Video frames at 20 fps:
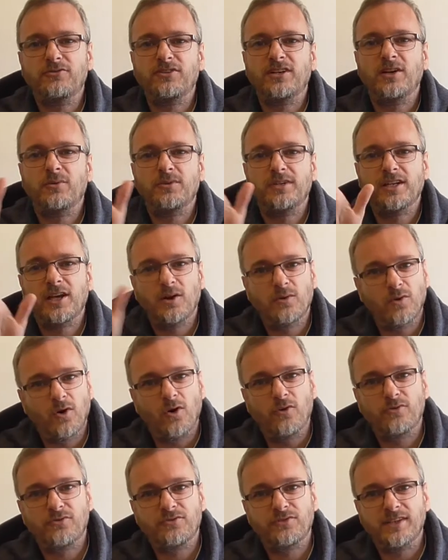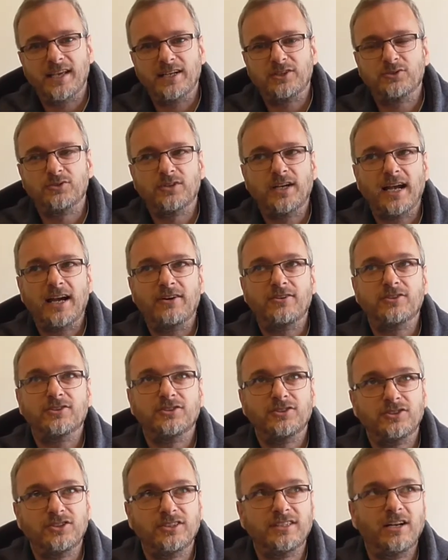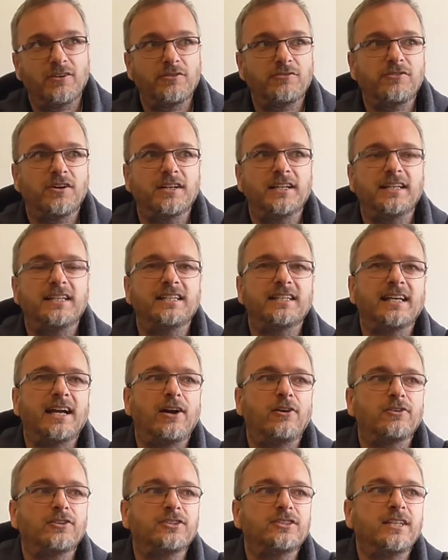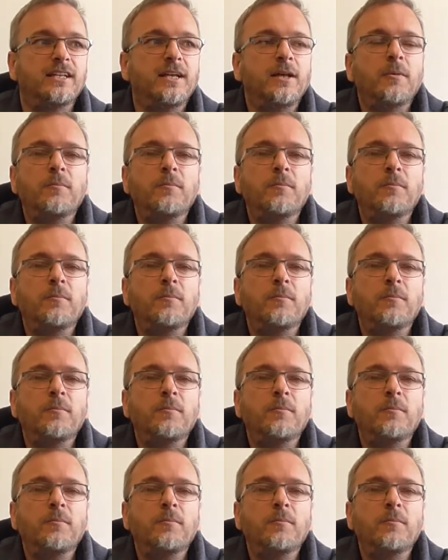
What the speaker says: You know, when you go off the actual characters, you generally find hidden characters.